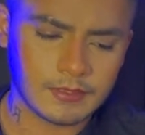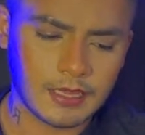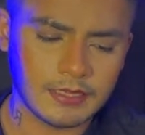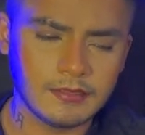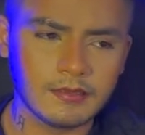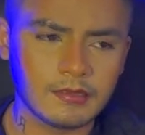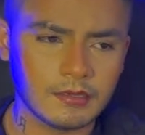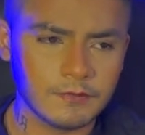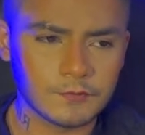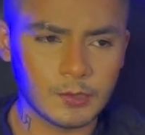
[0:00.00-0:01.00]
I think
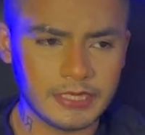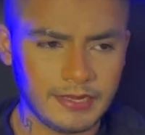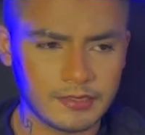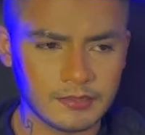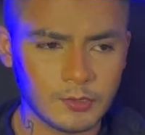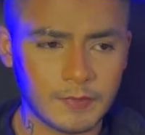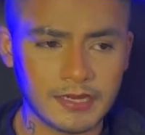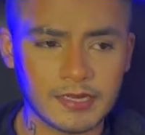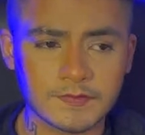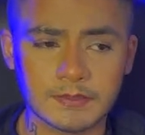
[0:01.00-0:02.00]
if you are taken, you
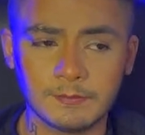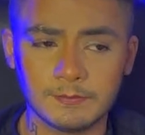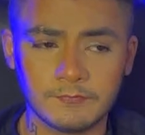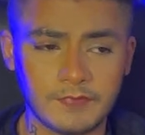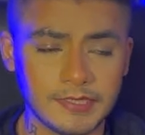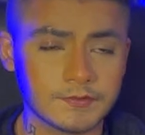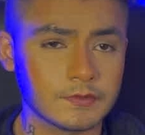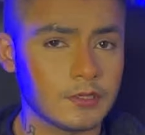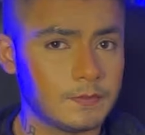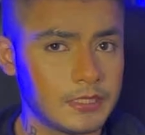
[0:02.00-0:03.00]
might have some fights
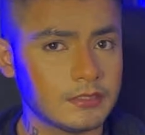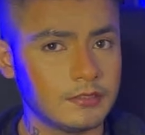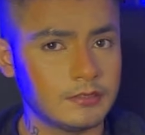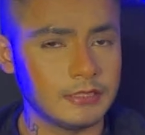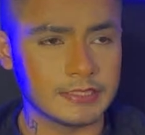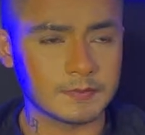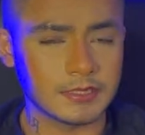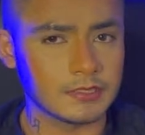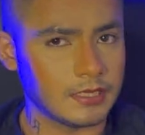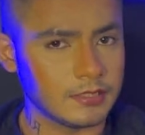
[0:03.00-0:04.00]
with your partner.
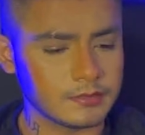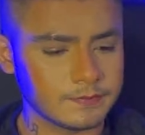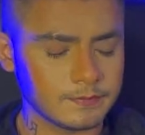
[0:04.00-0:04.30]
Expect that.